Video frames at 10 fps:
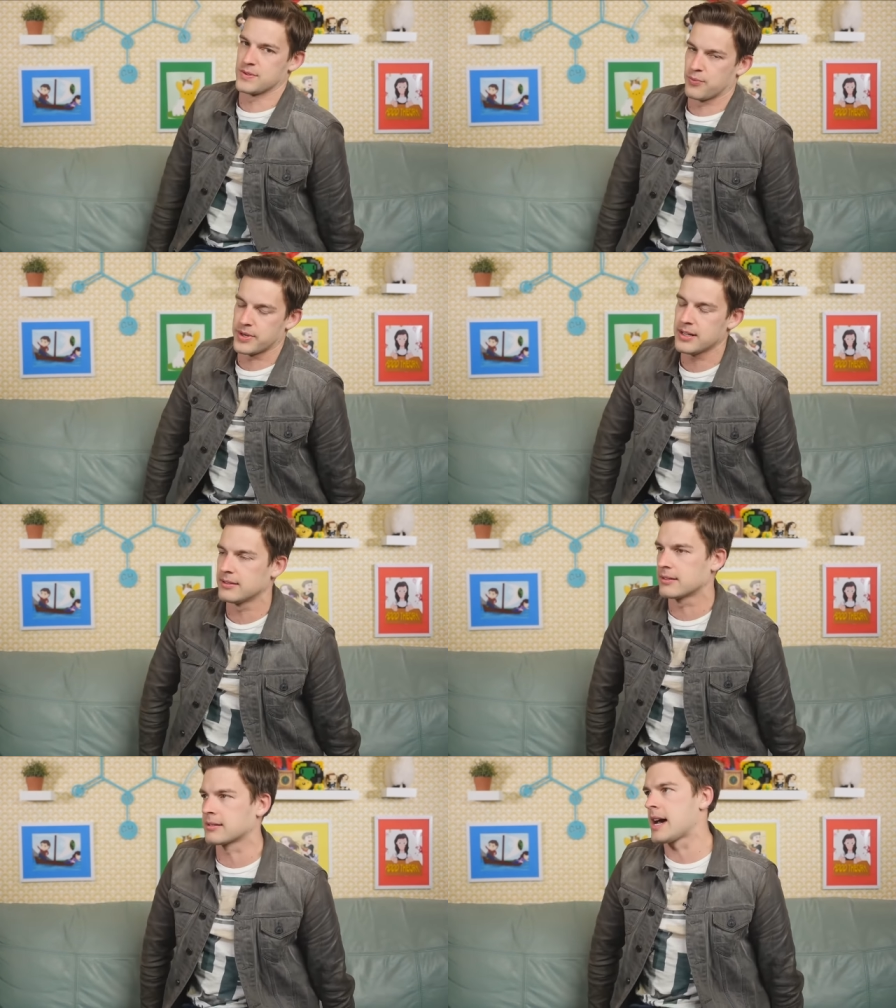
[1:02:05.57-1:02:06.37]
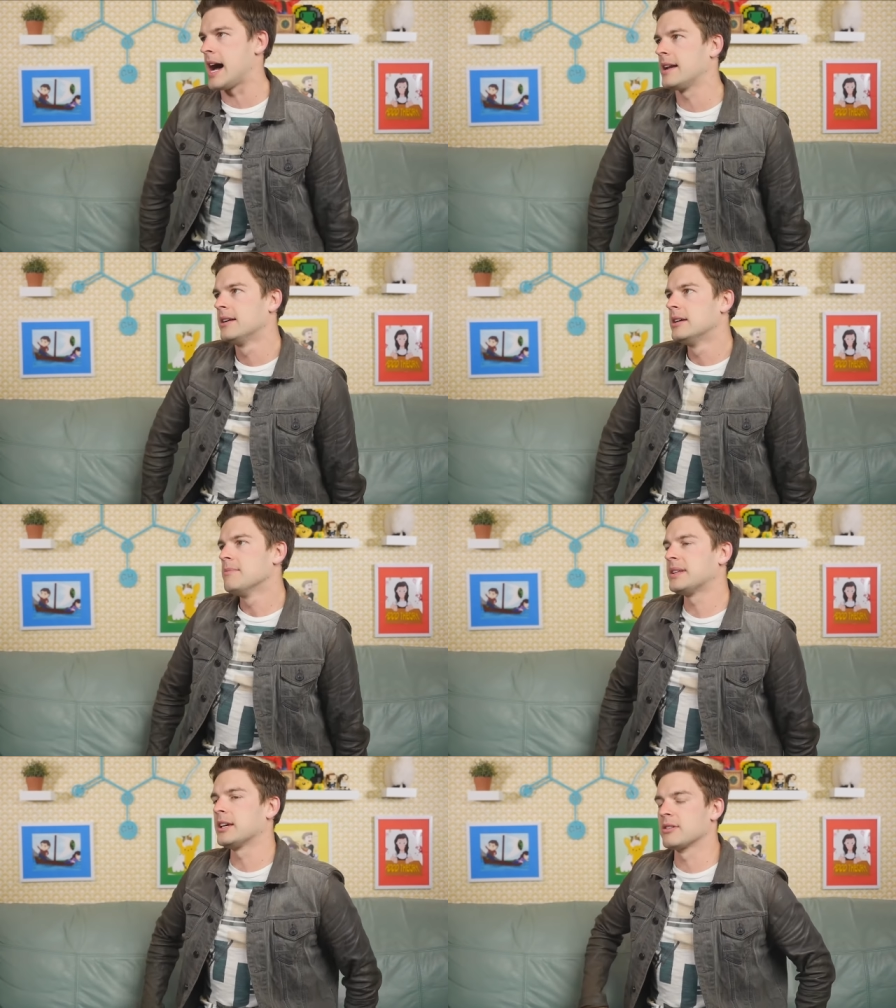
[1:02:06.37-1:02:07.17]
real or not
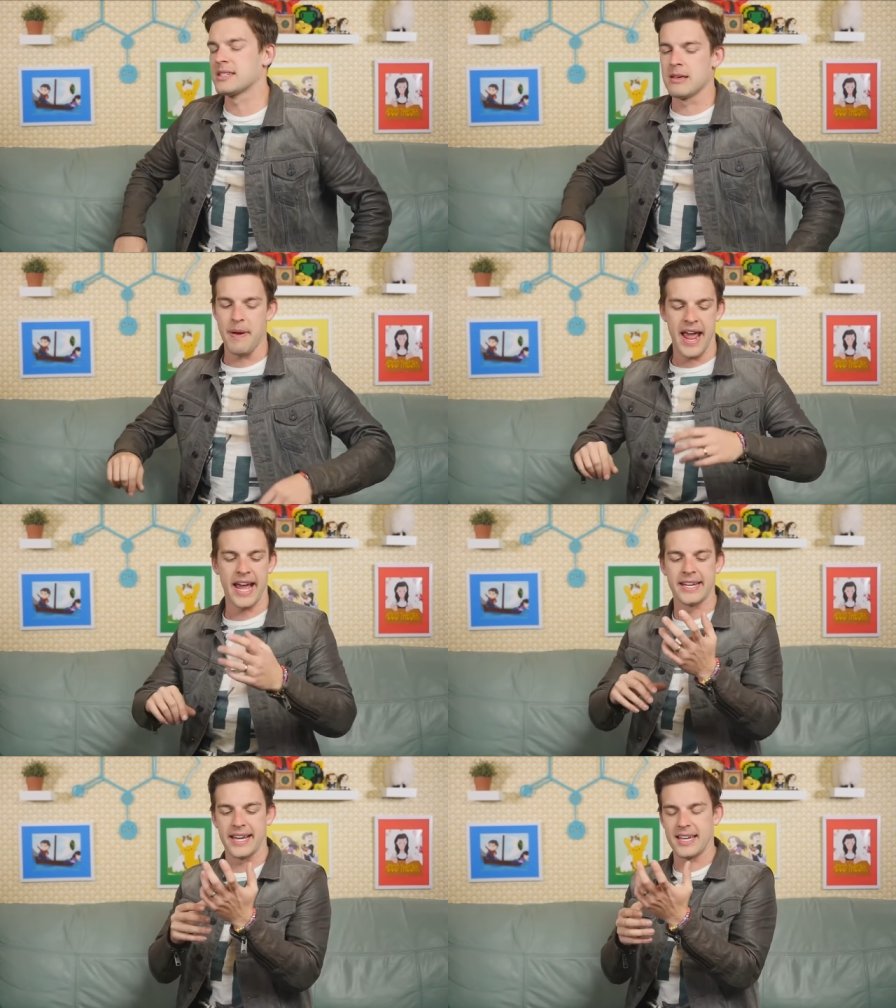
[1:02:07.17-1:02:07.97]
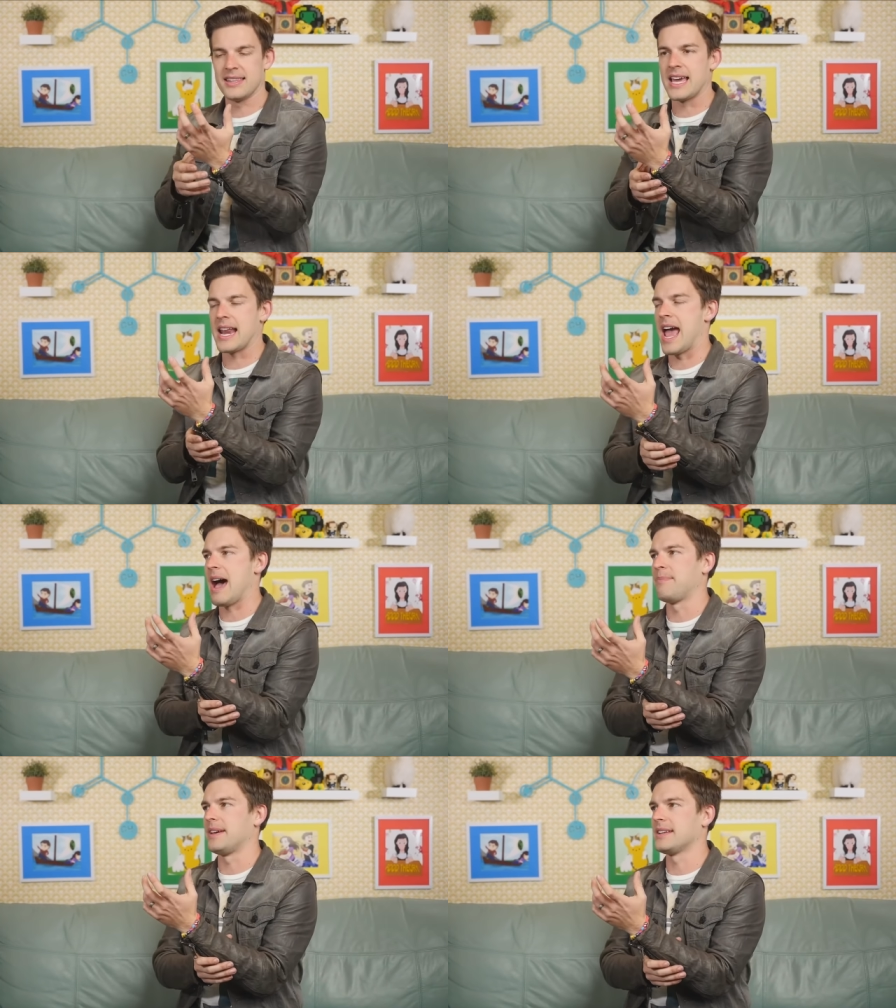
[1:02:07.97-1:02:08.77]
but there was the panic that
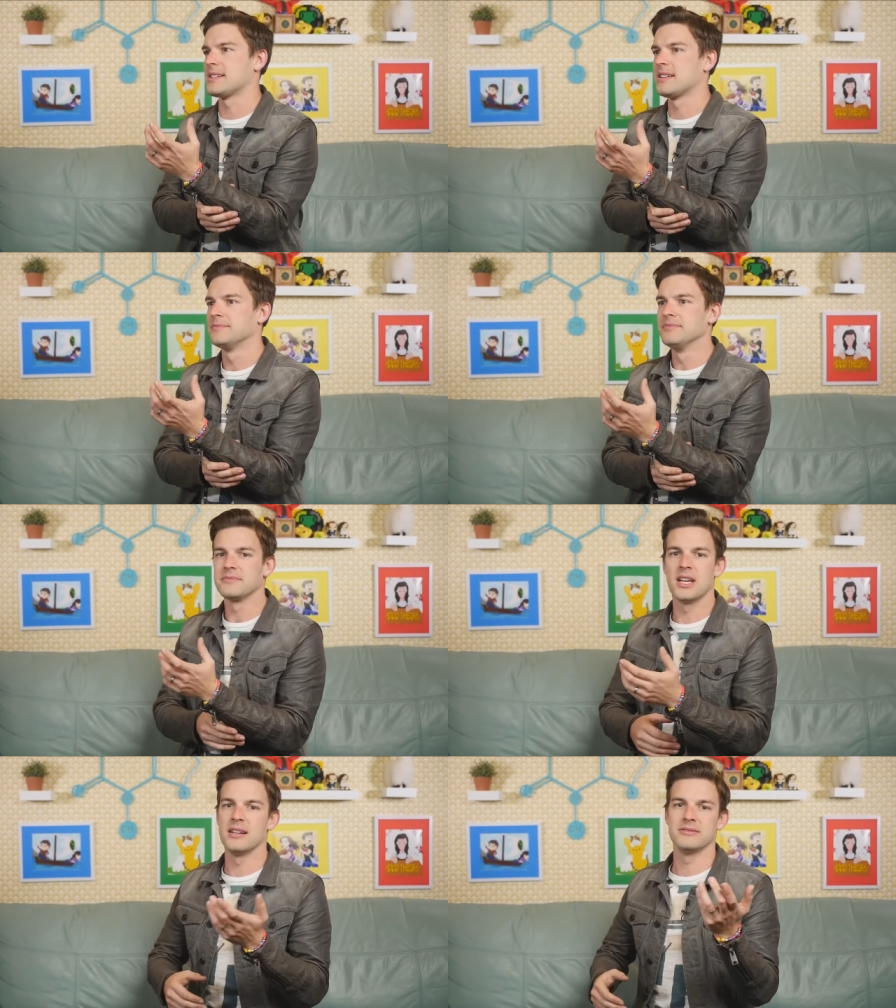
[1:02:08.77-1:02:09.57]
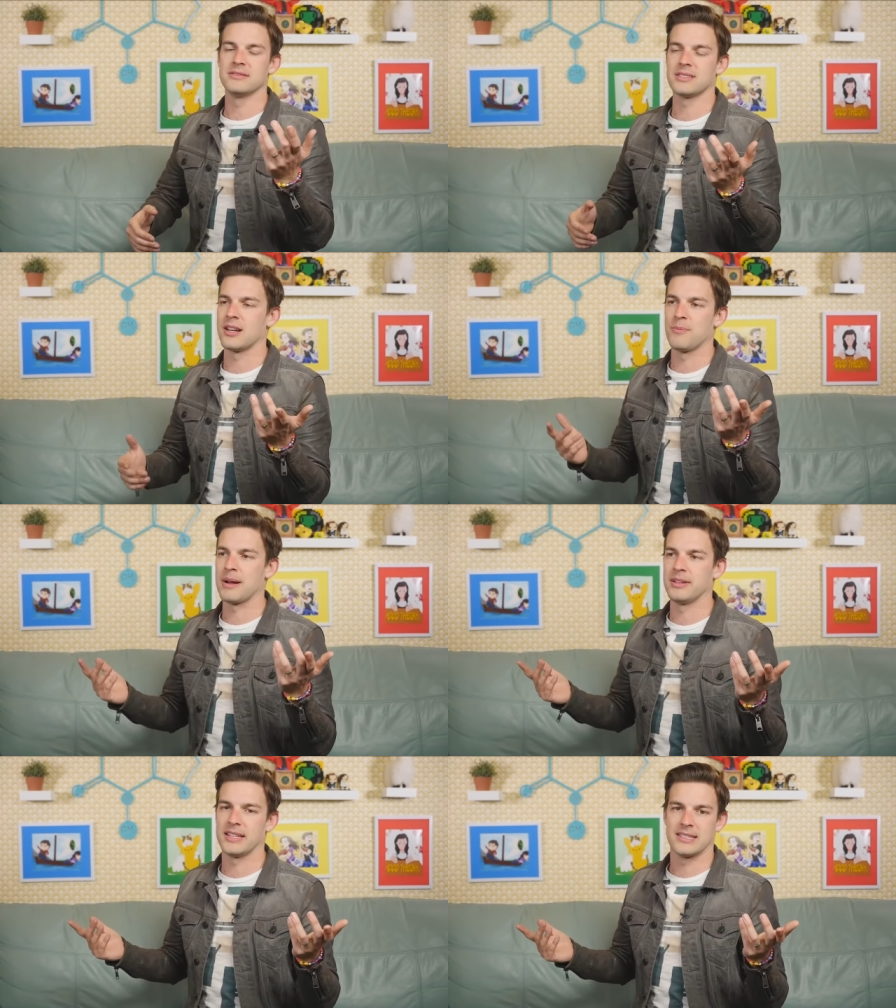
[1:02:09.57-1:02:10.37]
happened you know probably like the